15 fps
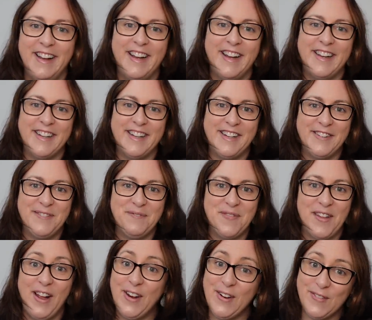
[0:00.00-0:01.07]

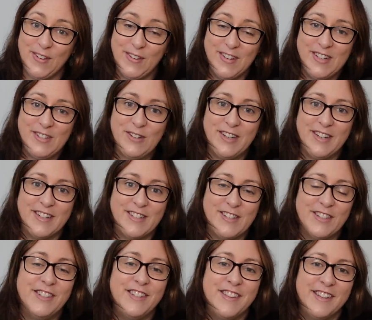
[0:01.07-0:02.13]
I hope you enjoyed it
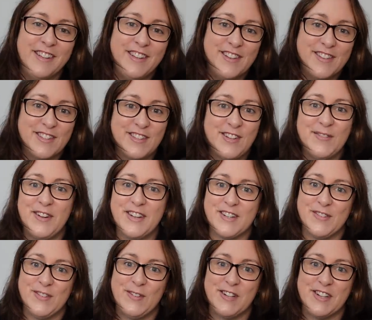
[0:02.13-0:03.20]
too. Thank you so
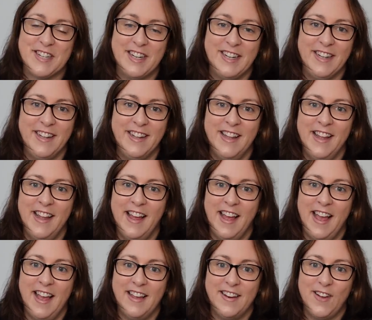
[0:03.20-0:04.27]
much for watching.
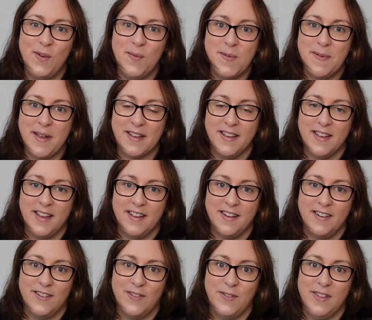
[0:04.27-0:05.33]
And I'll be back
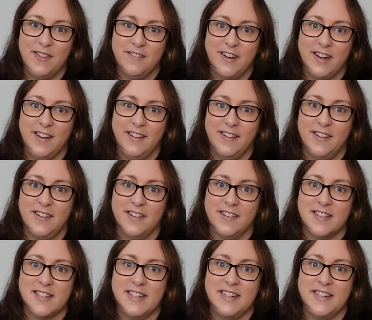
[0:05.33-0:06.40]
again with a regular
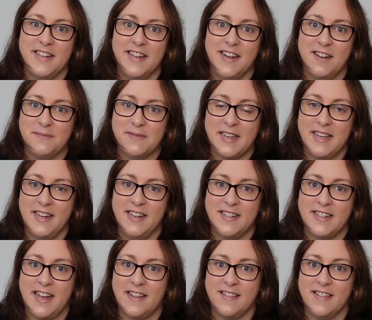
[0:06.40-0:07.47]
stitching
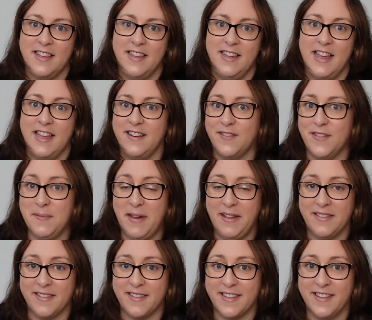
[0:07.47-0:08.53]
update at the end of the
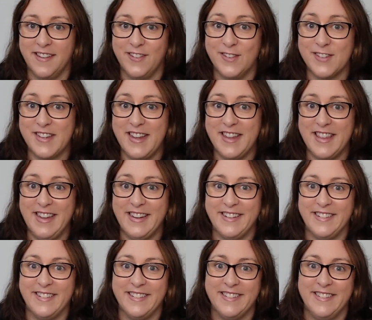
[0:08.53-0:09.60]
month. We'll see you
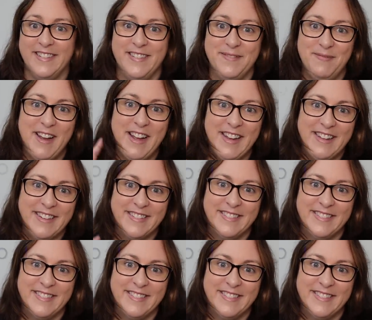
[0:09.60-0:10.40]
then. Bye.